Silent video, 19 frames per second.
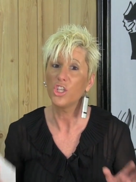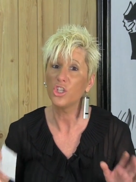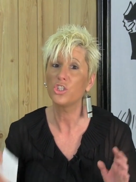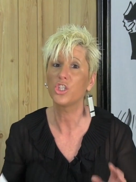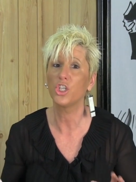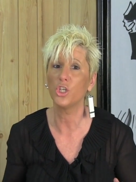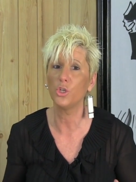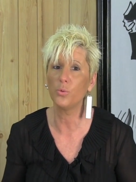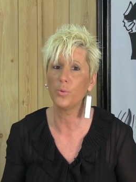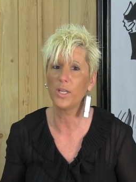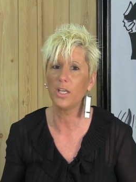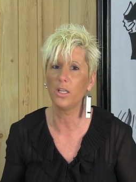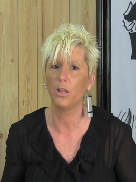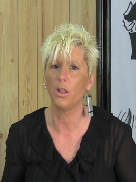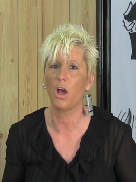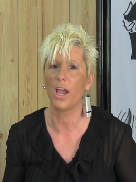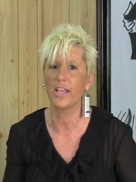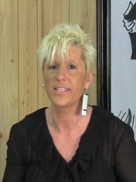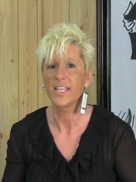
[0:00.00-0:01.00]
You do
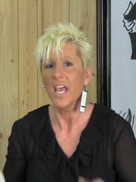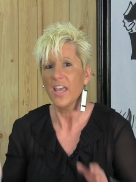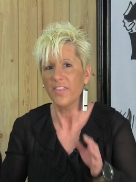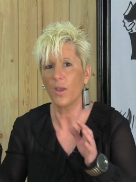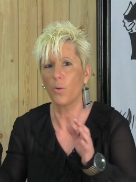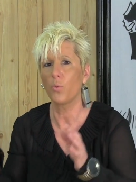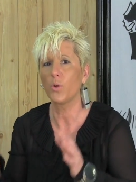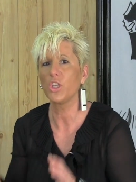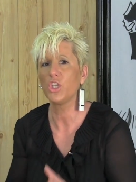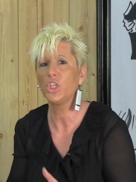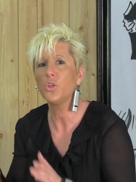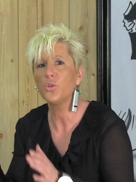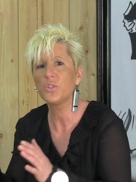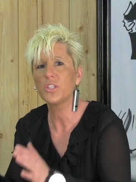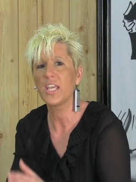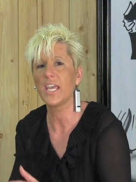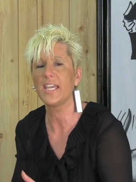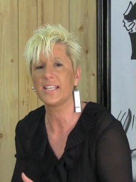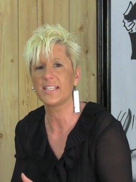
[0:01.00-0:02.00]
realize that when
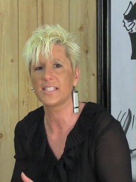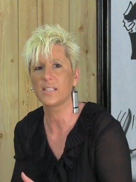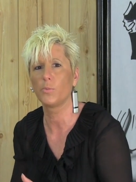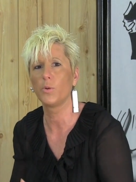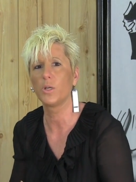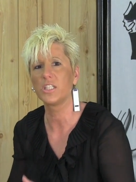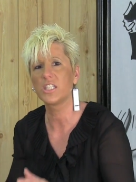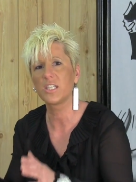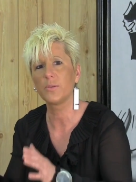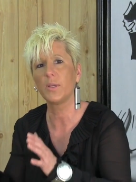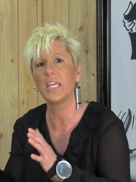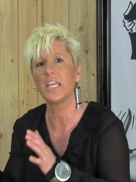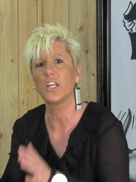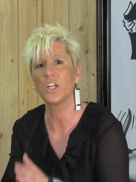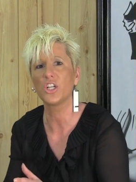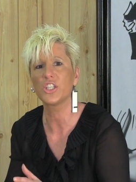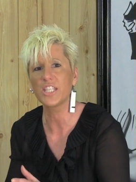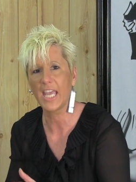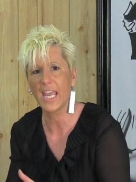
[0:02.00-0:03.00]
you take someone to
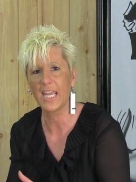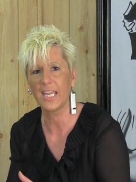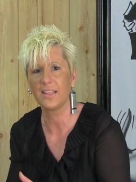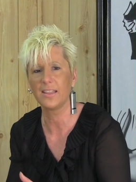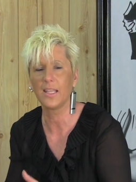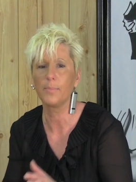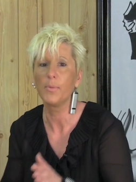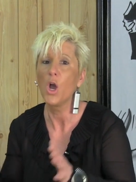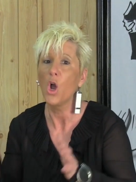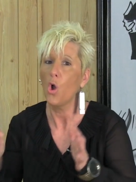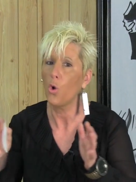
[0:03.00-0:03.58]
entertain them